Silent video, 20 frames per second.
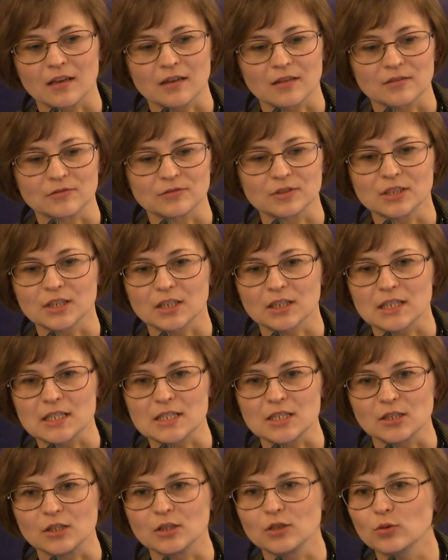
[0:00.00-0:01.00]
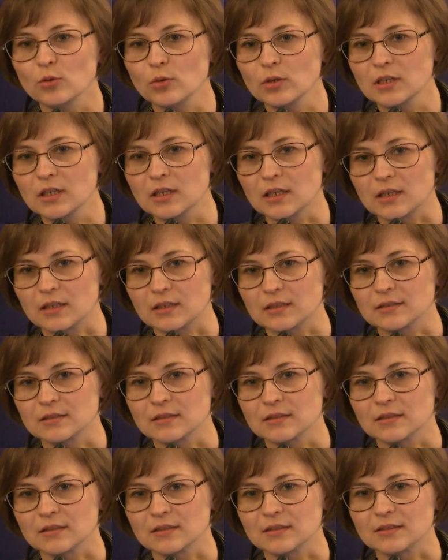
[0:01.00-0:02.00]
you're mostly welcome
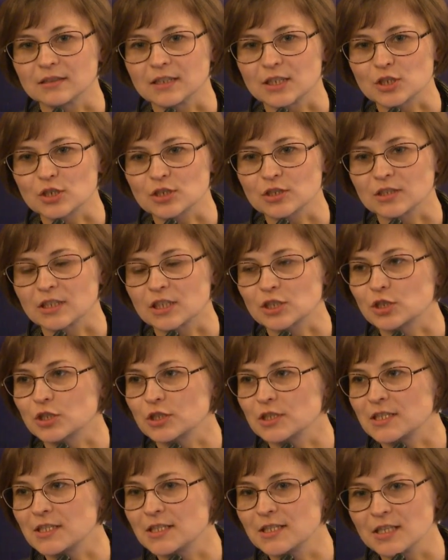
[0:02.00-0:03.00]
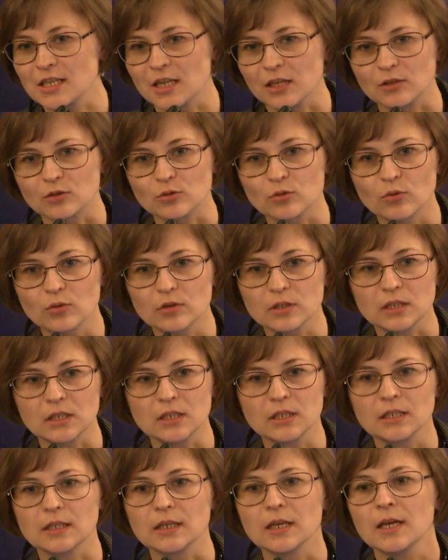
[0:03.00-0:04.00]
to contact us, because
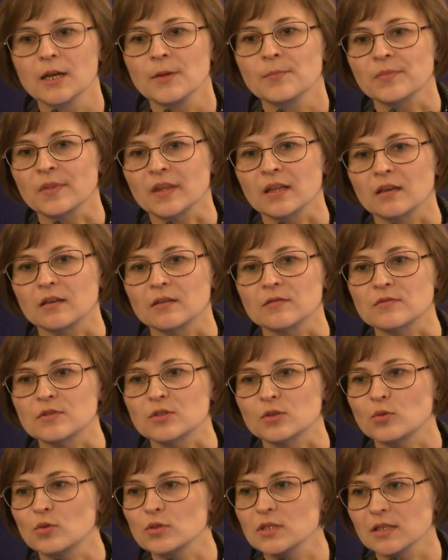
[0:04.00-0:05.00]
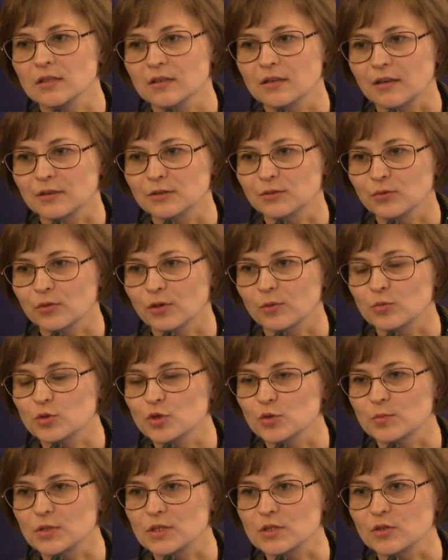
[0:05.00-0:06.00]
our priority is safety of
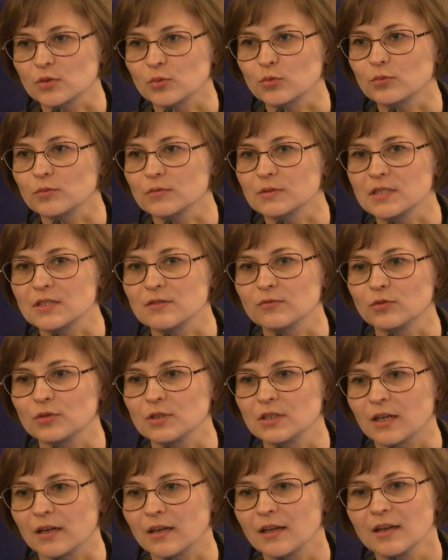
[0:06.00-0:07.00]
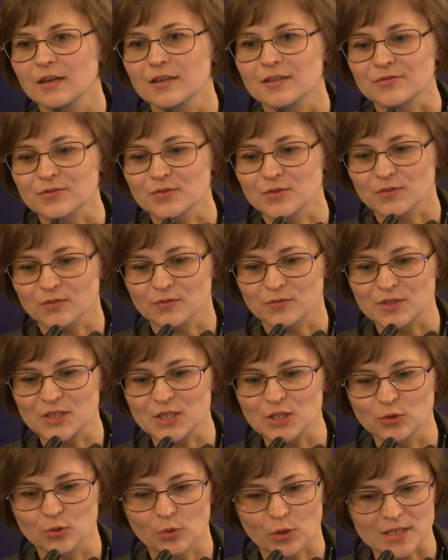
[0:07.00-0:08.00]
children and also of adults
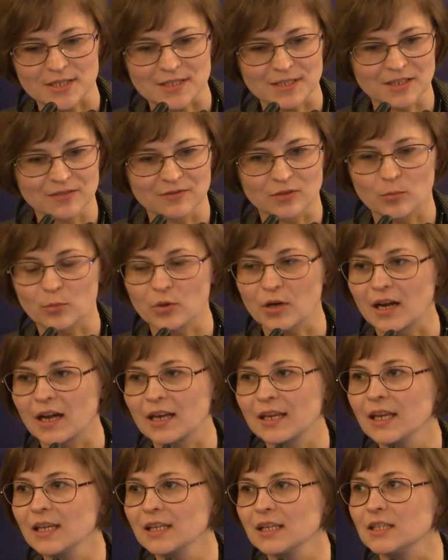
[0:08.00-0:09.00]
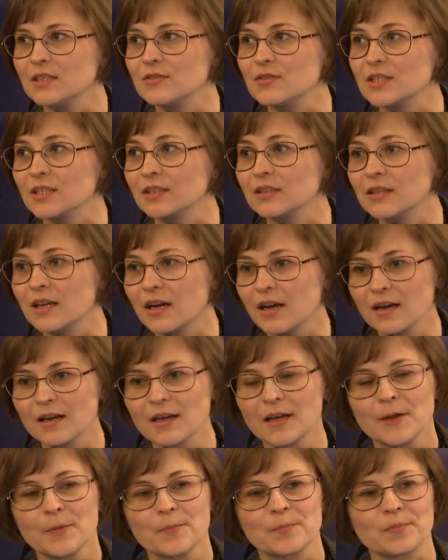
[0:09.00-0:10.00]
in the internet. There
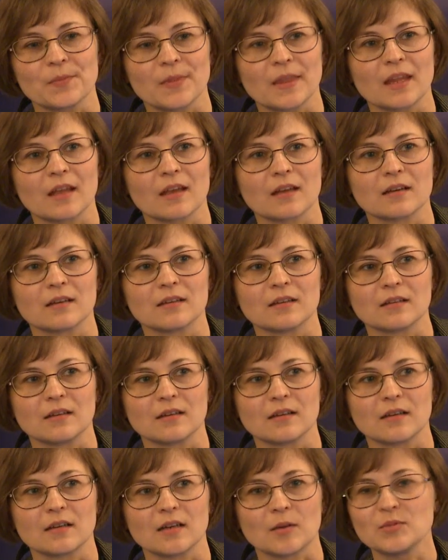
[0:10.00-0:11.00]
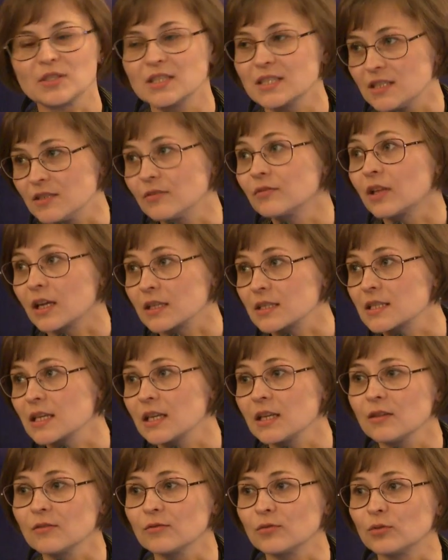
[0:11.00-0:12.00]
is this generation gap, and not
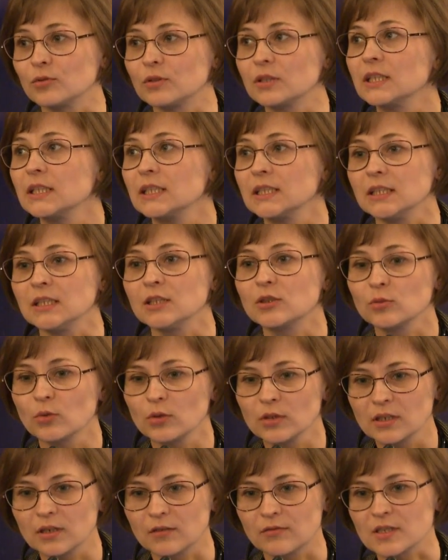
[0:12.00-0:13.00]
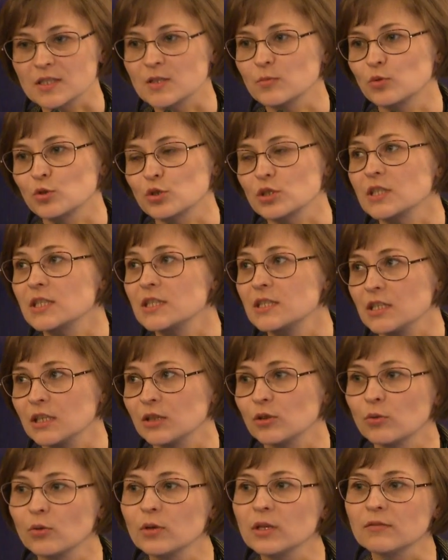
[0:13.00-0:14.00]
always the
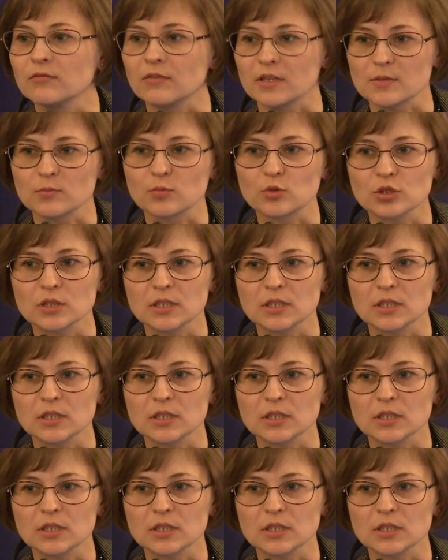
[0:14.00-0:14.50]
grown-ups